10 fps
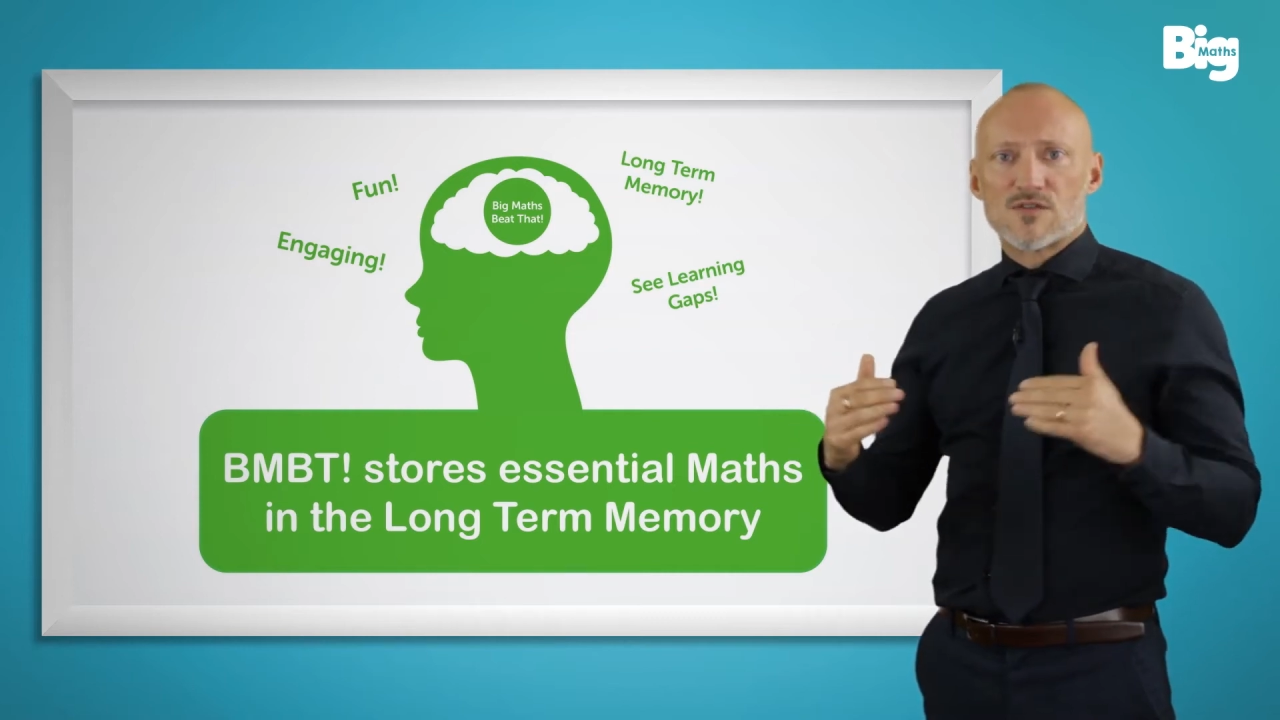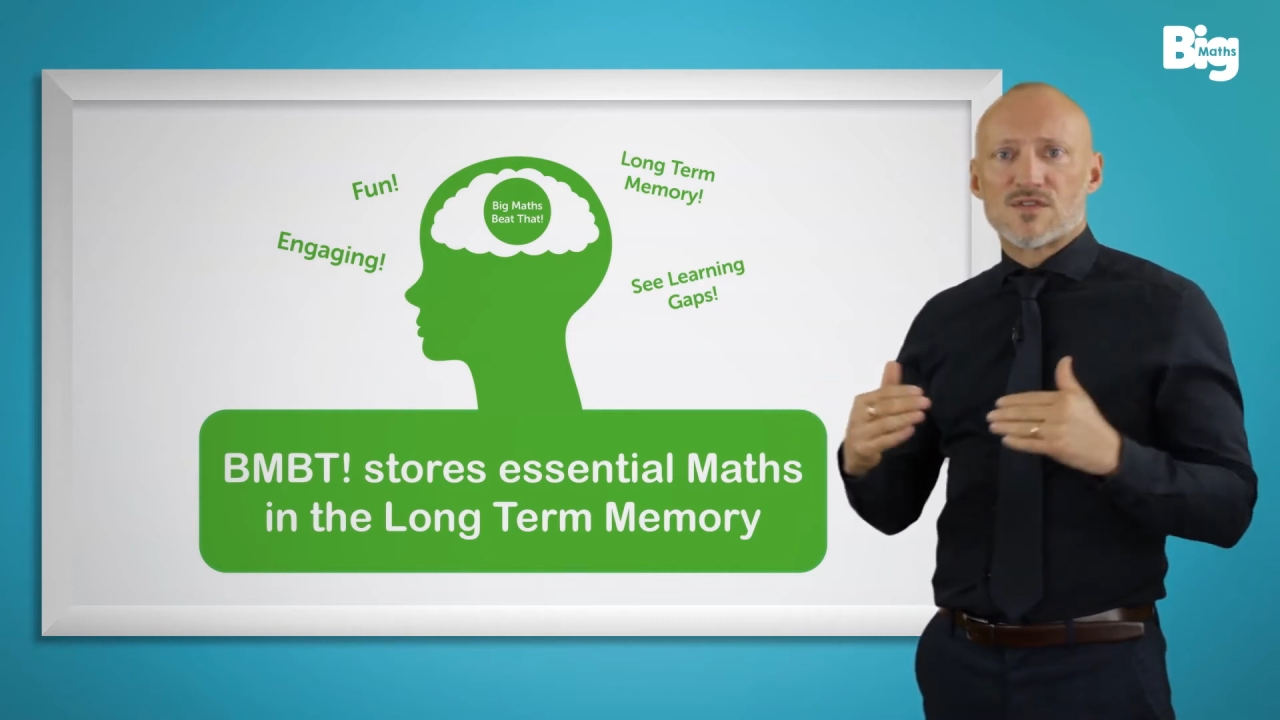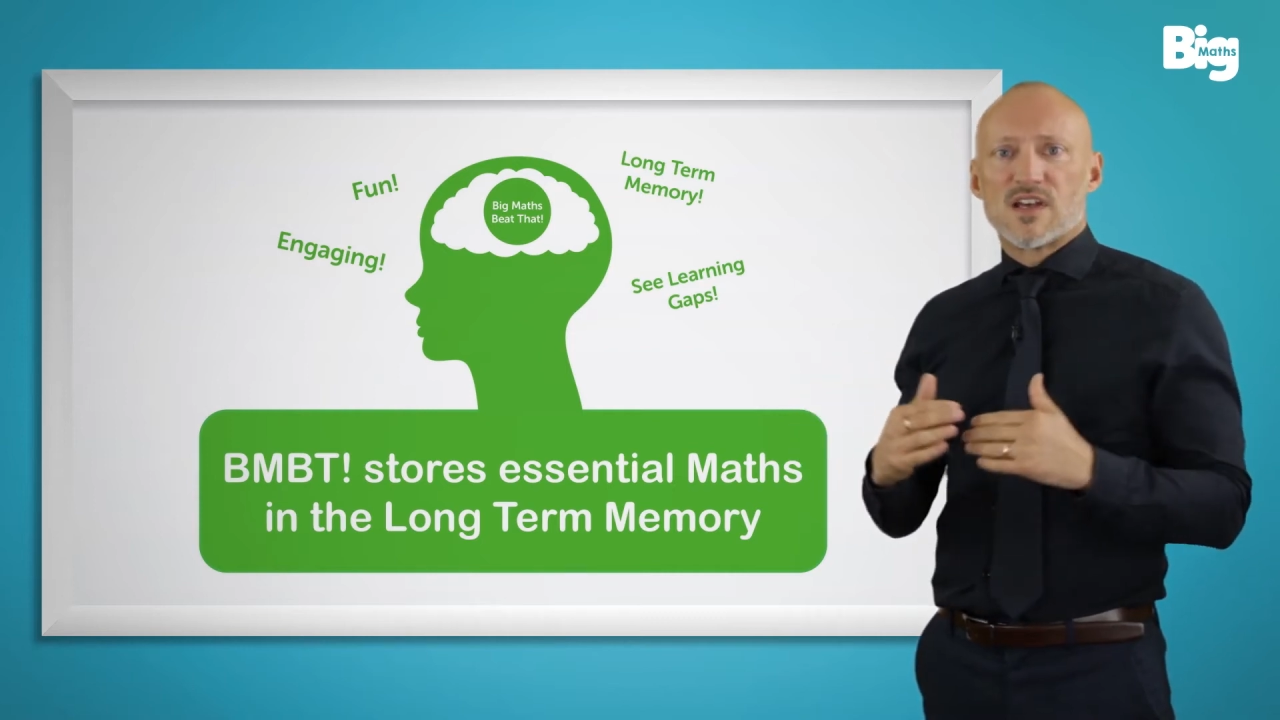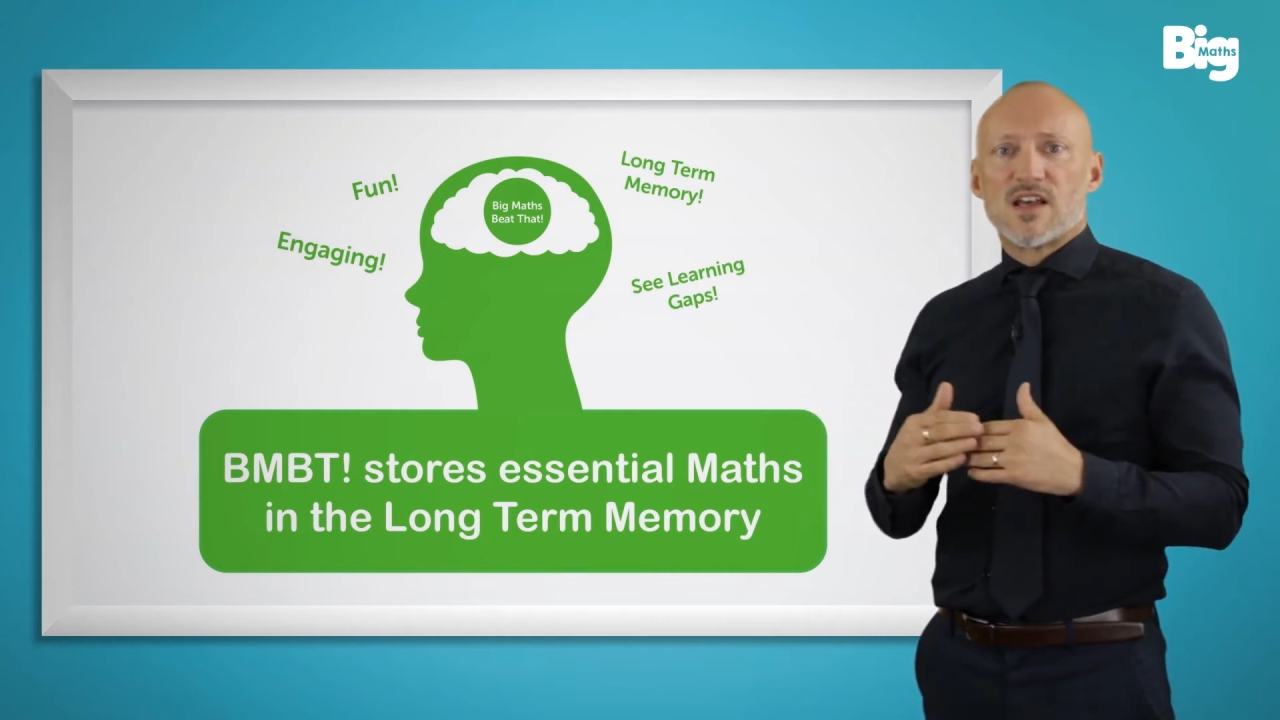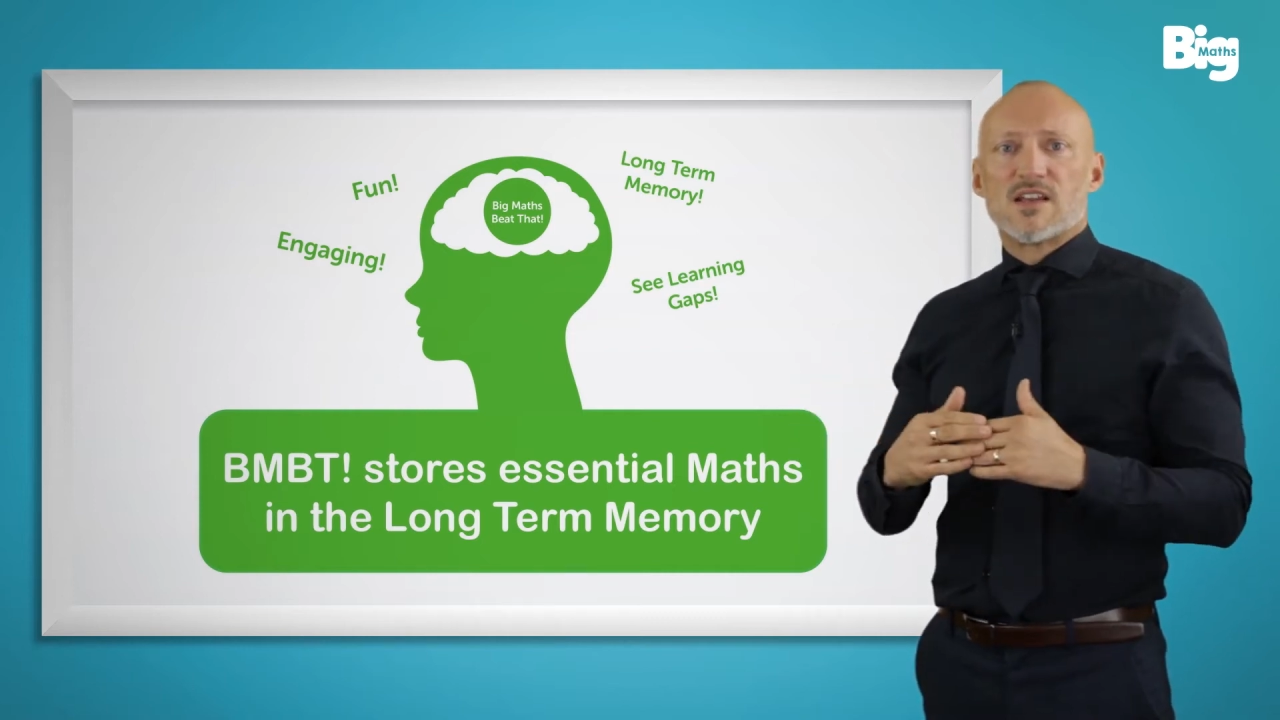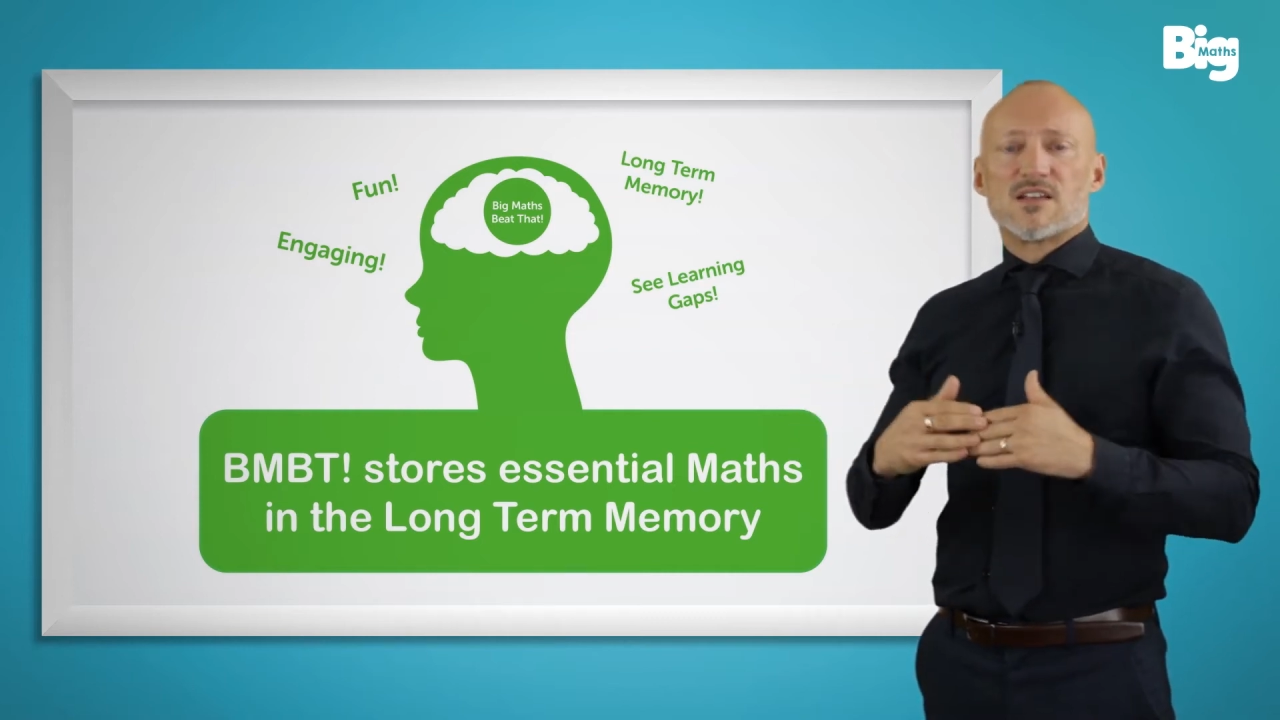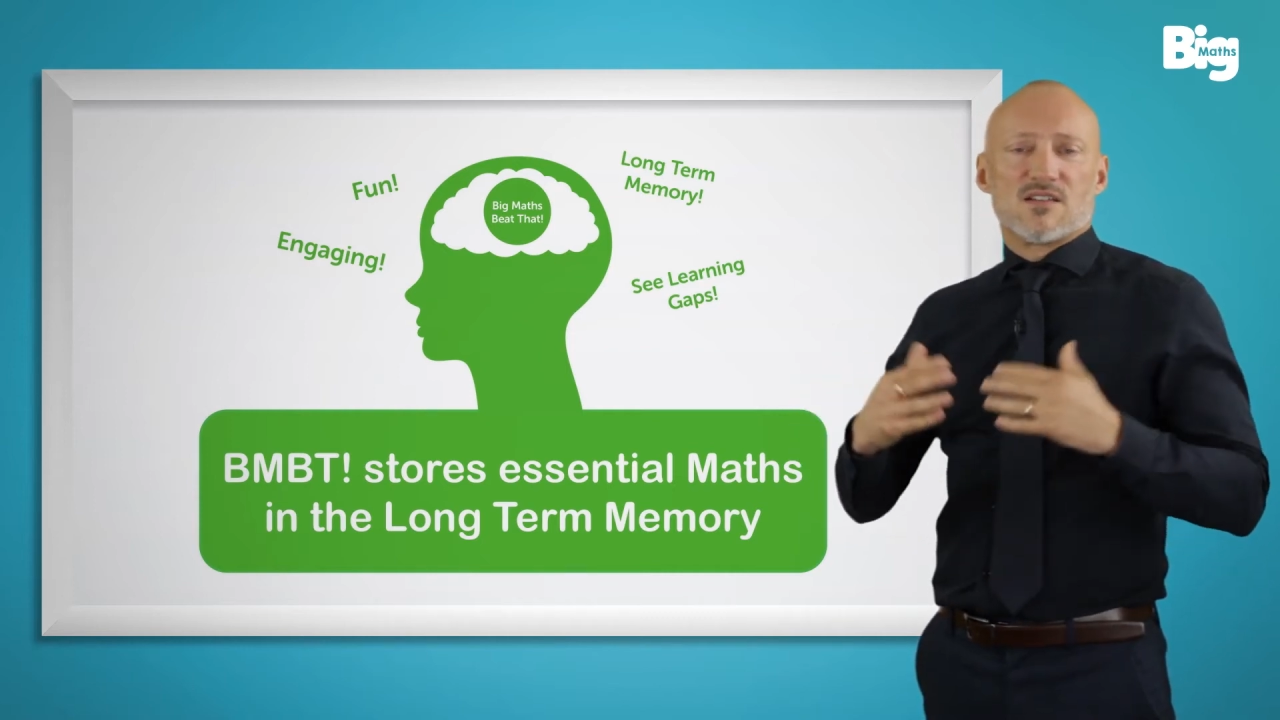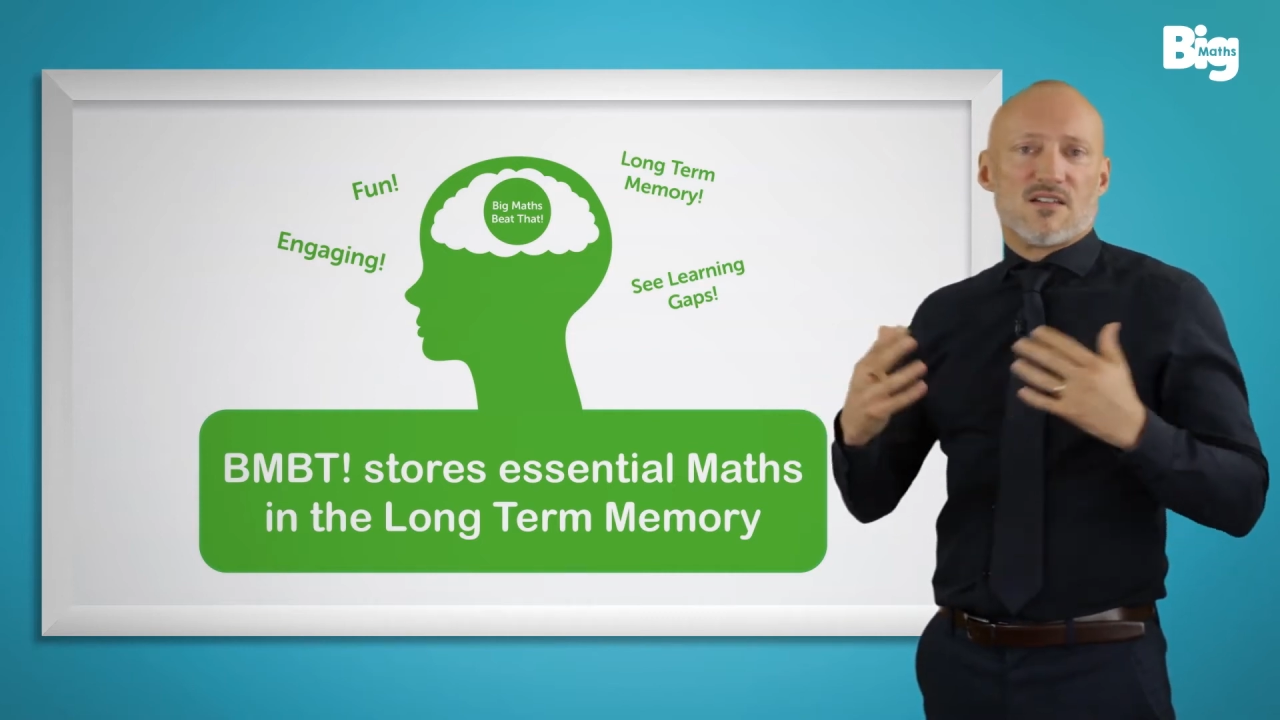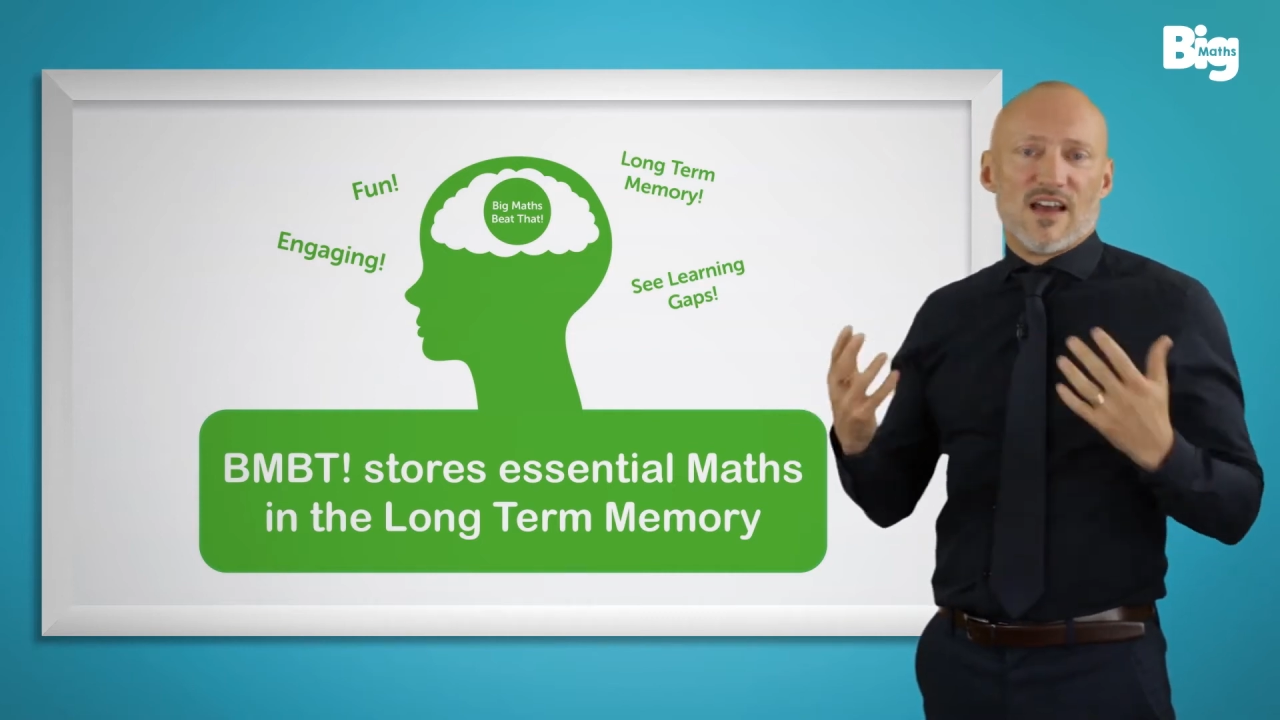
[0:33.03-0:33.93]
of 10 to